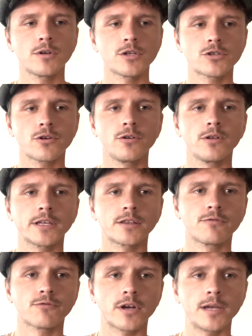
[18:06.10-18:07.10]
to show you like the
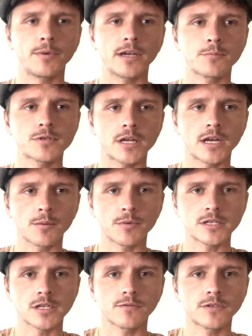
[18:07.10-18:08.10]
framing. I'm setting up my
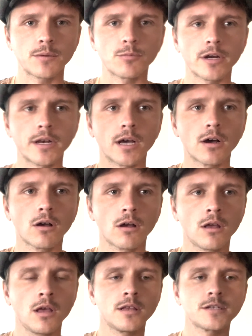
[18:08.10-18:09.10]
self-tape right now.
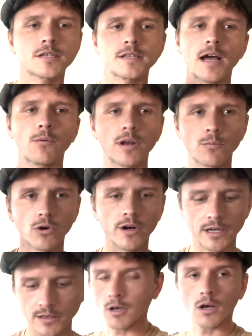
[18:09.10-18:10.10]
This is not what I'm
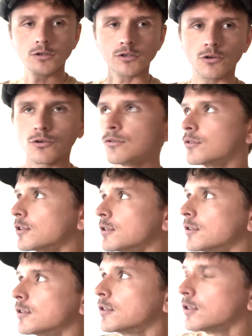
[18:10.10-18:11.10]
wearing. Also,
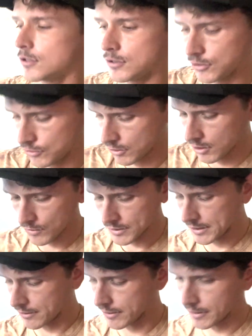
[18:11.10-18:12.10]
you're always
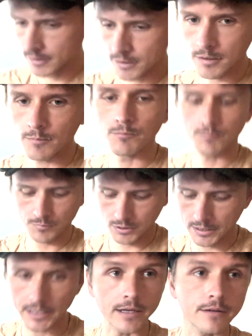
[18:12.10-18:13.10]
hearing
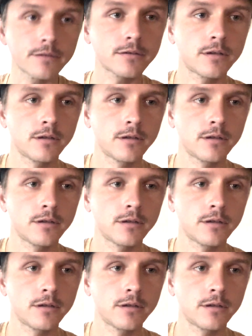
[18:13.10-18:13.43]
planes